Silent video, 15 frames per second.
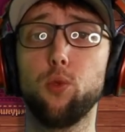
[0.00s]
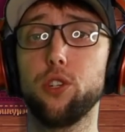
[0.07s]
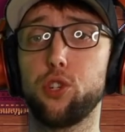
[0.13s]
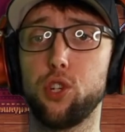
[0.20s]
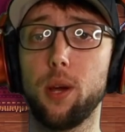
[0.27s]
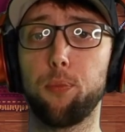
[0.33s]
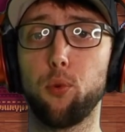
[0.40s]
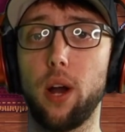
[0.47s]
was
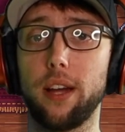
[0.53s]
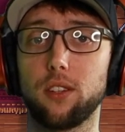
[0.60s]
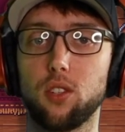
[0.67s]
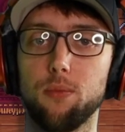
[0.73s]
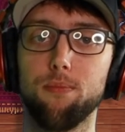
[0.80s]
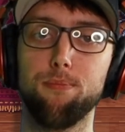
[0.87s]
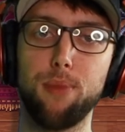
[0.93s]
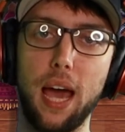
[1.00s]
shipwrecked.
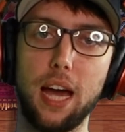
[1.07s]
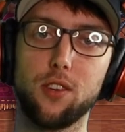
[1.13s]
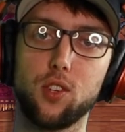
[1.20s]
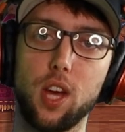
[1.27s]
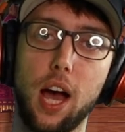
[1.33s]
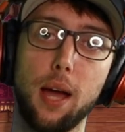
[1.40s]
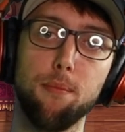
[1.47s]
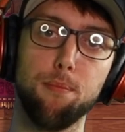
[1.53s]
Bad
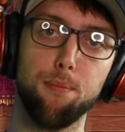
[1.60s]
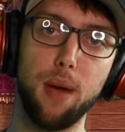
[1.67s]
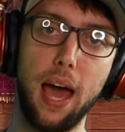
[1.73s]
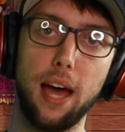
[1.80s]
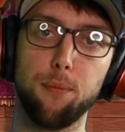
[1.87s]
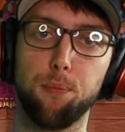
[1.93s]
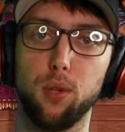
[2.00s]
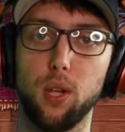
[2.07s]
time, bad